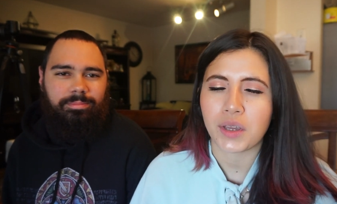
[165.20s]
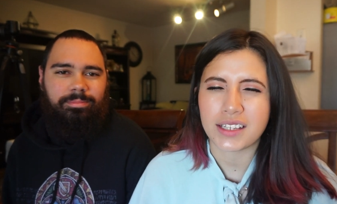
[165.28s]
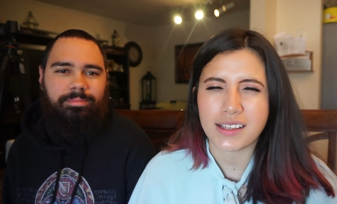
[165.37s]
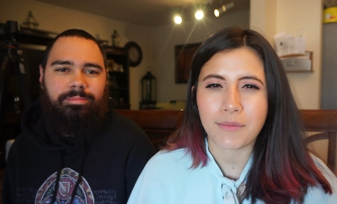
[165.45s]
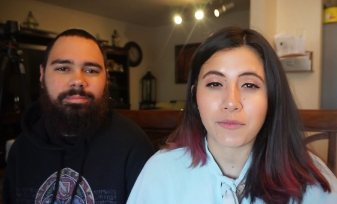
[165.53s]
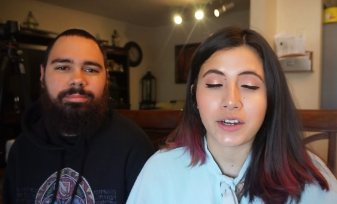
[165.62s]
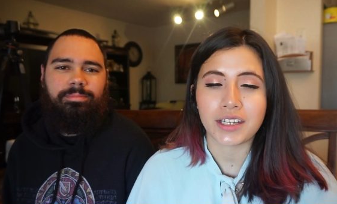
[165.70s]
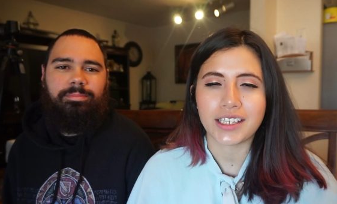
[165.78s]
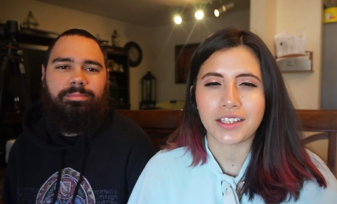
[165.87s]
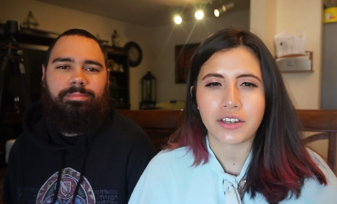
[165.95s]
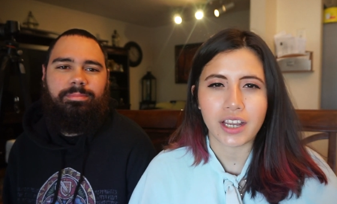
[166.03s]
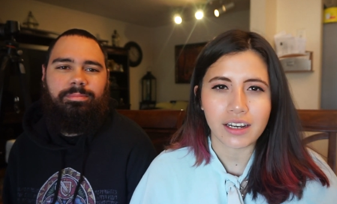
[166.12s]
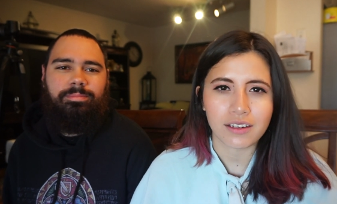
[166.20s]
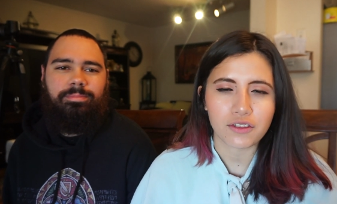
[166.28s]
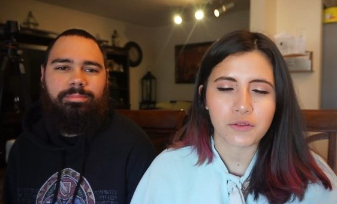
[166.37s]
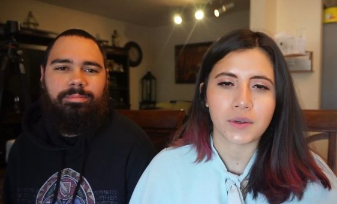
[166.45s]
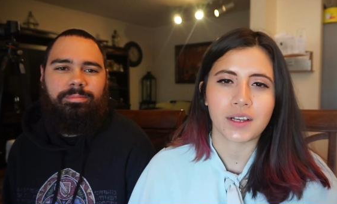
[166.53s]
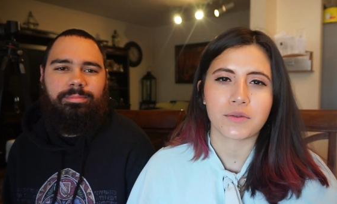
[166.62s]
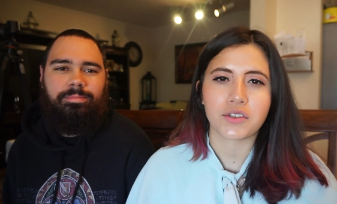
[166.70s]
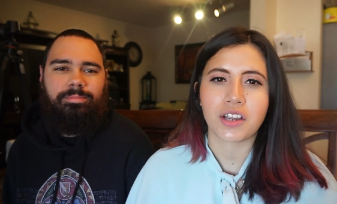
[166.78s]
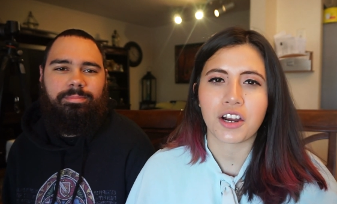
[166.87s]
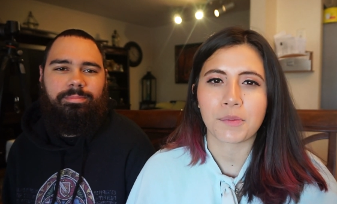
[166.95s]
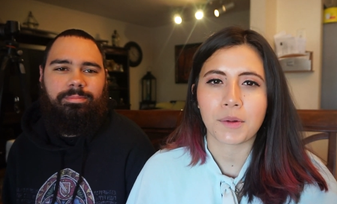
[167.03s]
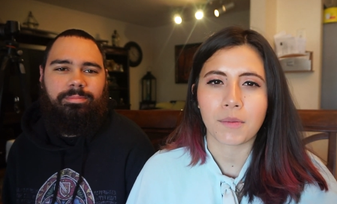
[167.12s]
Speaker 1: because I'm very tender-headed. So when I was
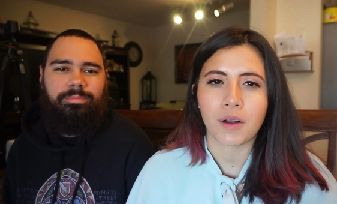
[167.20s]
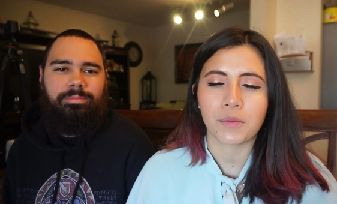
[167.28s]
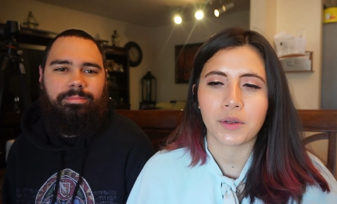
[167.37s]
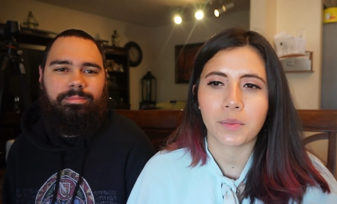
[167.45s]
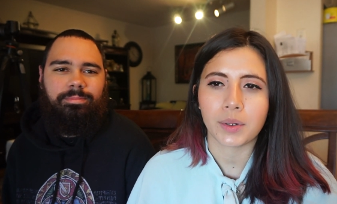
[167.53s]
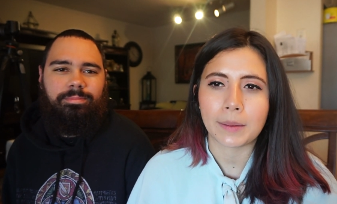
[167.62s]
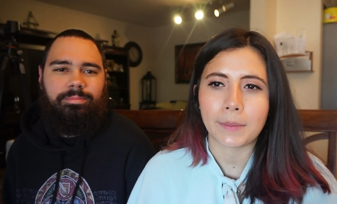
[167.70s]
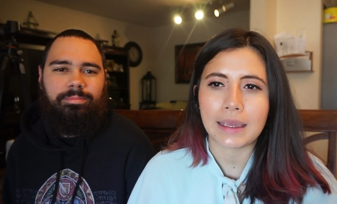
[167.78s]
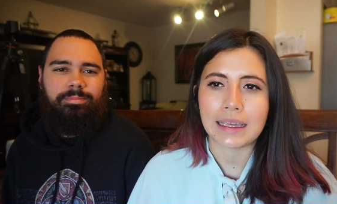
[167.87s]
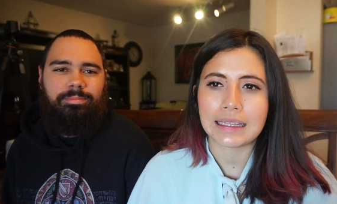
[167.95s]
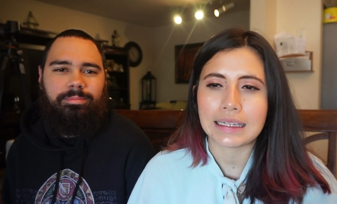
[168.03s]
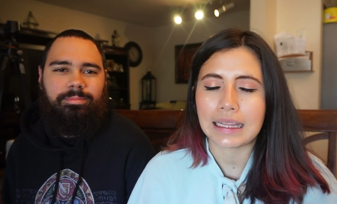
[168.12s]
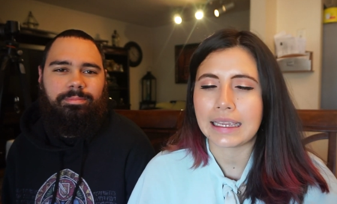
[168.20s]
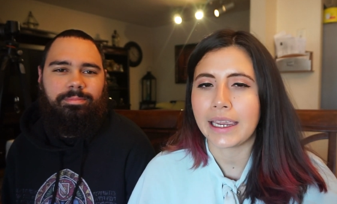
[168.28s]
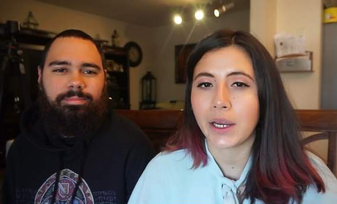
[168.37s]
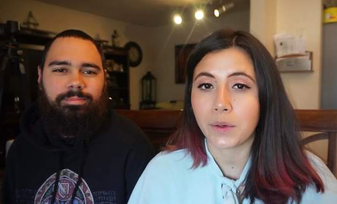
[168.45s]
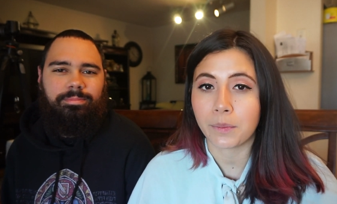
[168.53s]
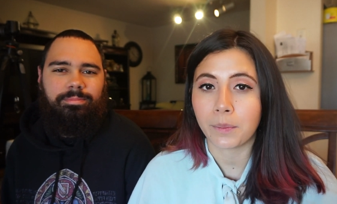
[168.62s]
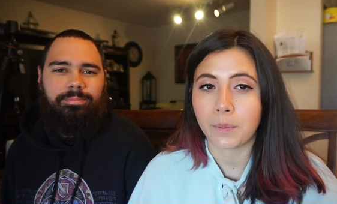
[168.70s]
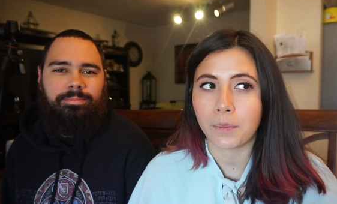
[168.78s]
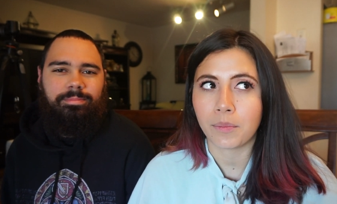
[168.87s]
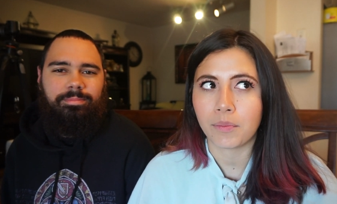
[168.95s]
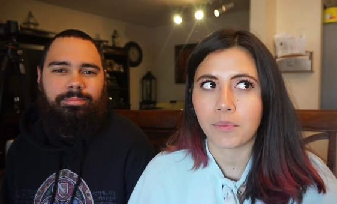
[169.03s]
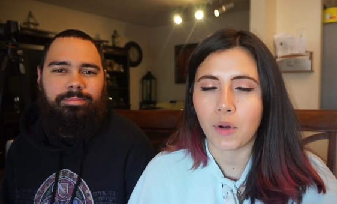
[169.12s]
younger, my mom would put me in like hair
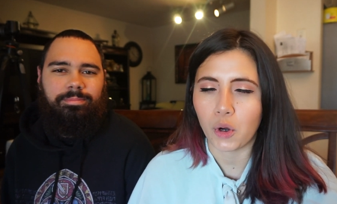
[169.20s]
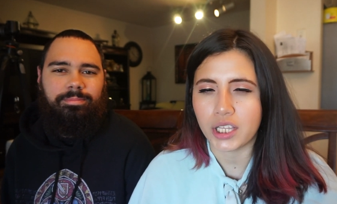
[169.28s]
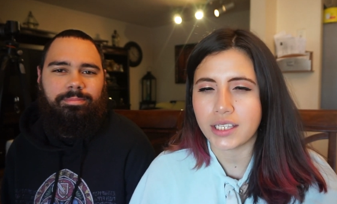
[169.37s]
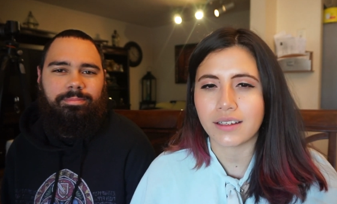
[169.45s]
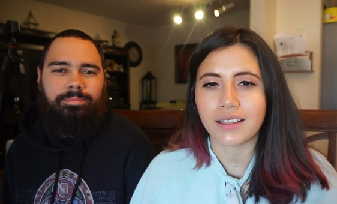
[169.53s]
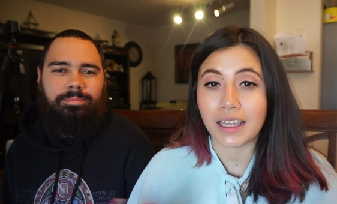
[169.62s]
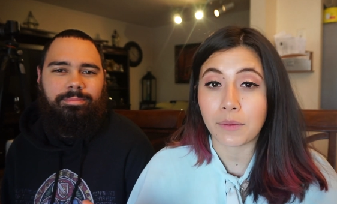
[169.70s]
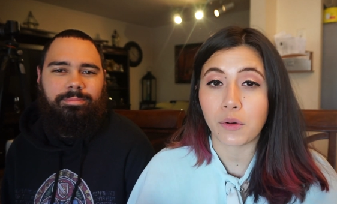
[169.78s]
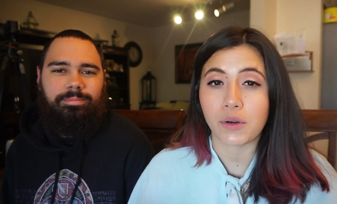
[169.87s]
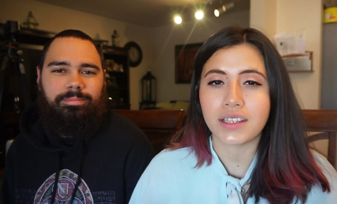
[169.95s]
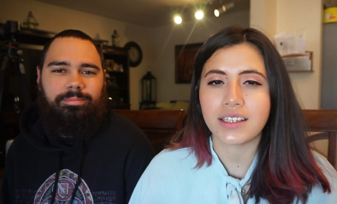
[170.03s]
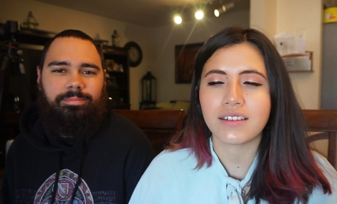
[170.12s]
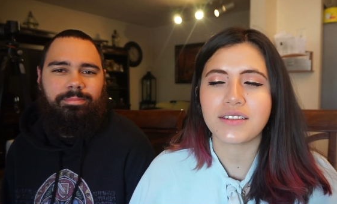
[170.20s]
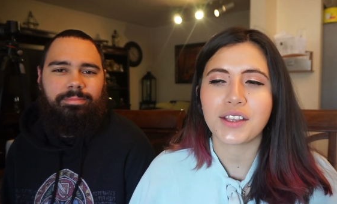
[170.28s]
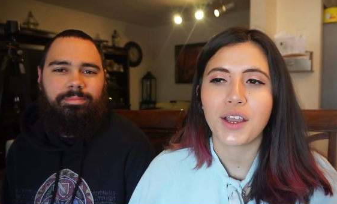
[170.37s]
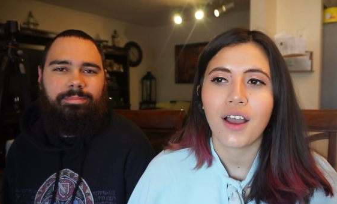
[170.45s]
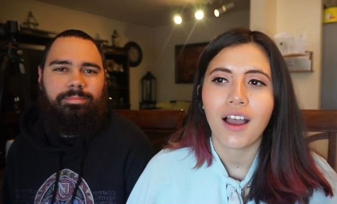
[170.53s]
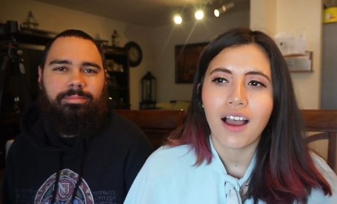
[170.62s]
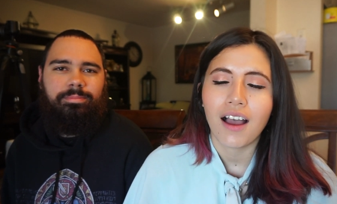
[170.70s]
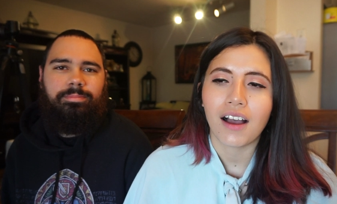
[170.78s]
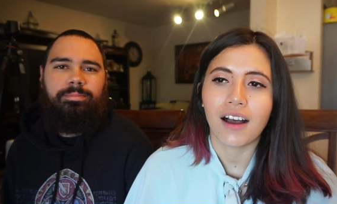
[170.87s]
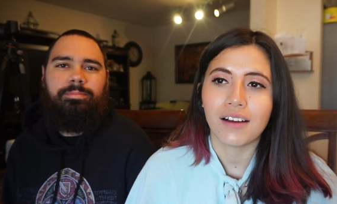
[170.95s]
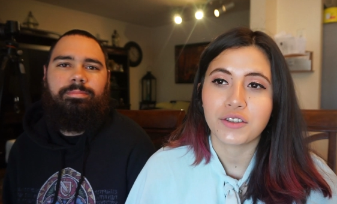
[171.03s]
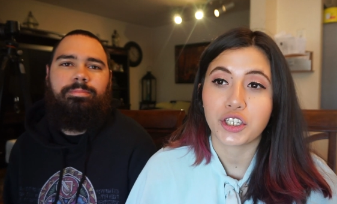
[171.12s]
ponytail, unlike uh, ponytails,
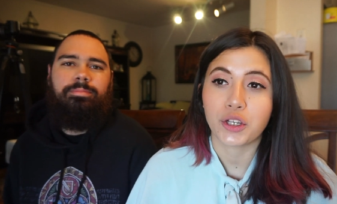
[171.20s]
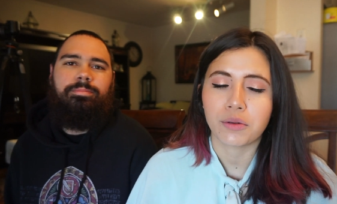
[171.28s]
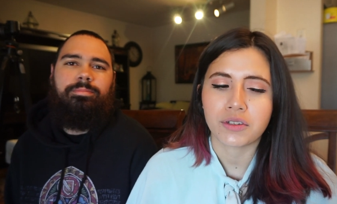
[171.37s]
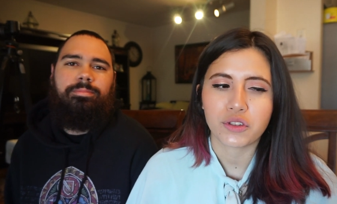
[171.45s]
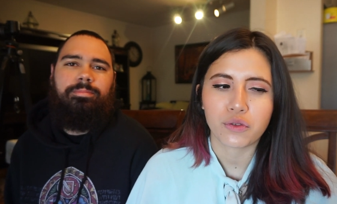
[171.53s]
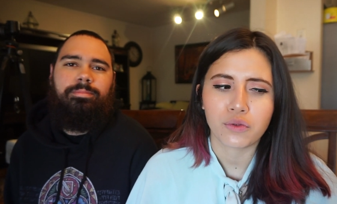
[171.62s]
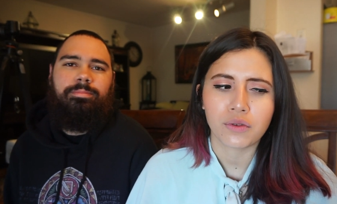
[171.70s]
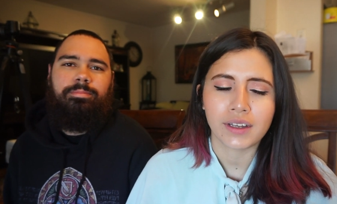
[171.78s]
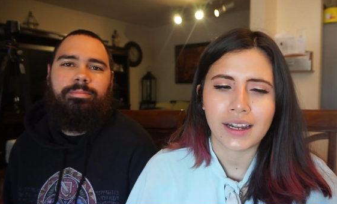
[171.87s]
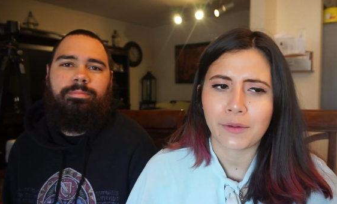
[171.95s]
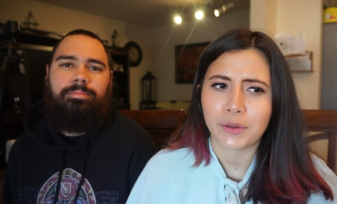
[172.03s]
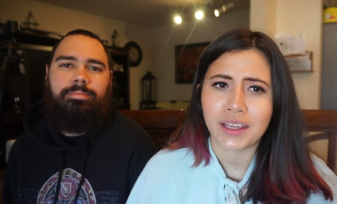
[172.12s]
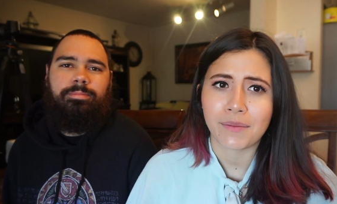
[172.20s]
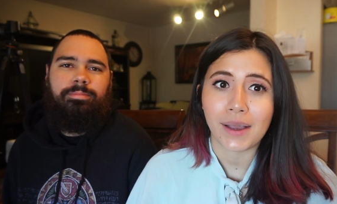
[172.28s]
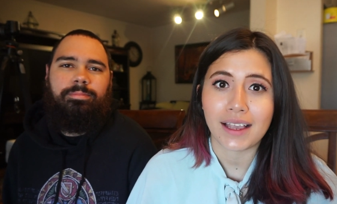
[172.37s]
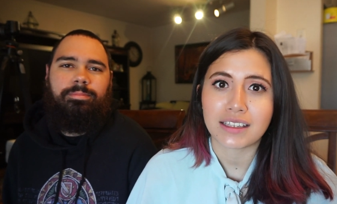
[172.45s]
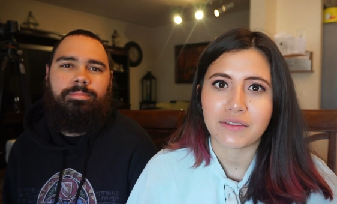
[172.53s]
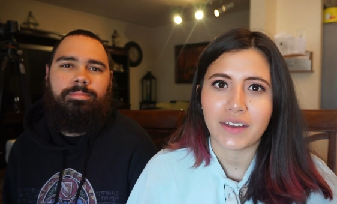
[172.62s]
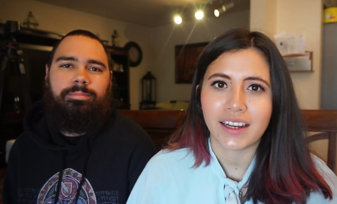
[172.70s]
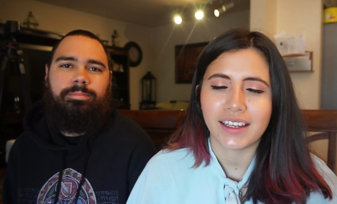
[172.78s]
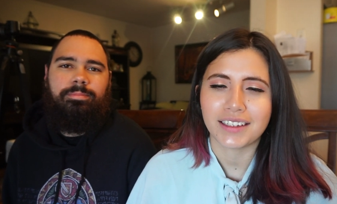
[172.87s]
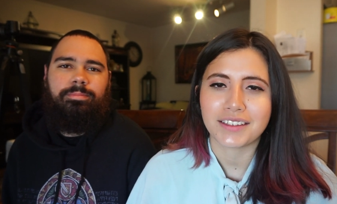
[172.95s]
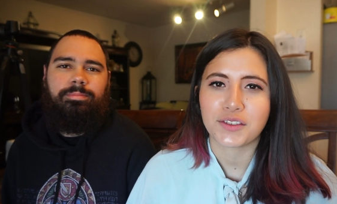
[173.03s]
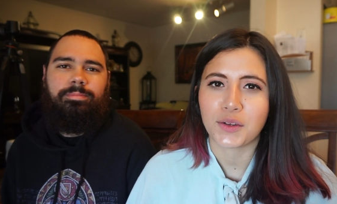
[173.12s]
uh, to go to school and I would get massive
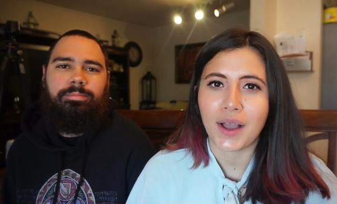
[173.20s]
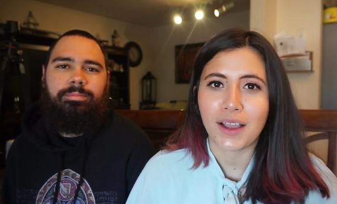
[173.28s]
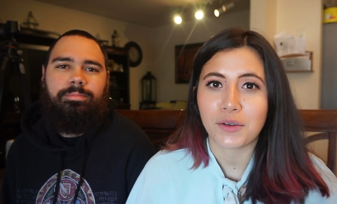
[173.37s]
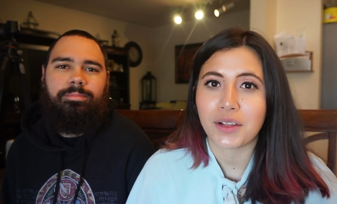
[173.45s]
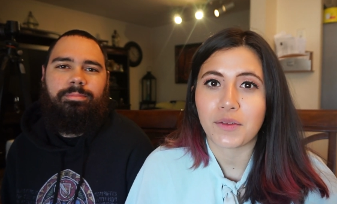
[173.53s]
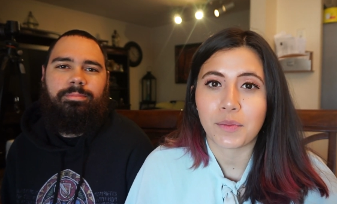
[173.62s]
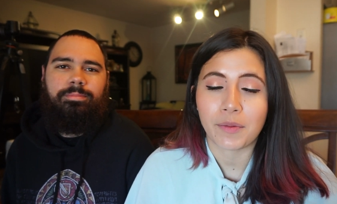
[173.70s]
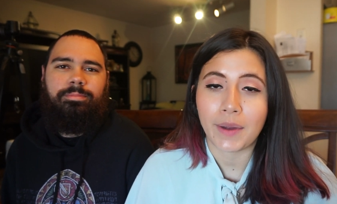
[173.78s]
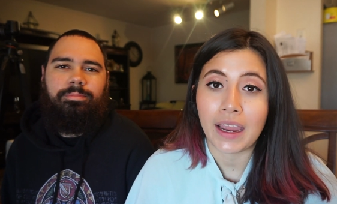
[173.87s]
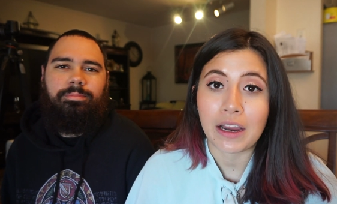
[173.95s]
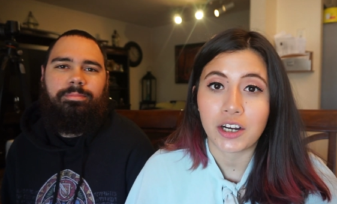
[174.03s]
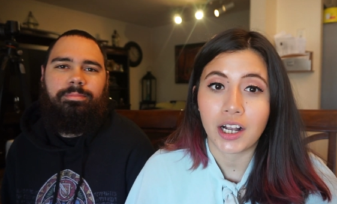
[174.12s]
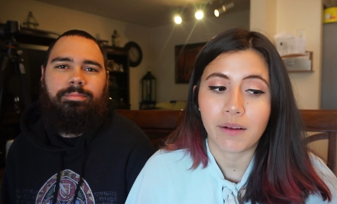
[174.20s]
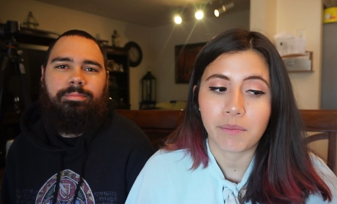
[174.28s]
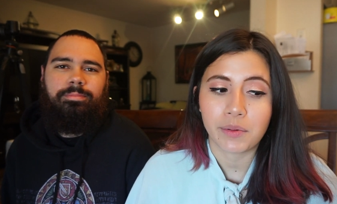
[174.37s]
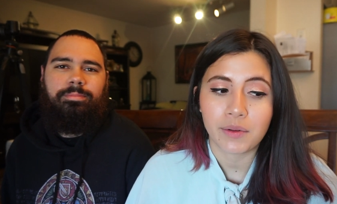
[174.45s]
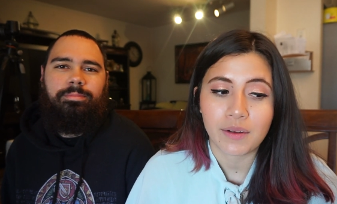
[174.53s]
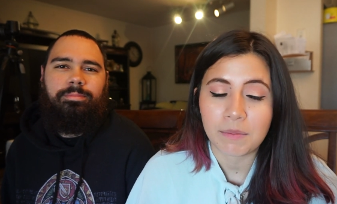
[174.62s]
headaches. So I don't even put my hair up.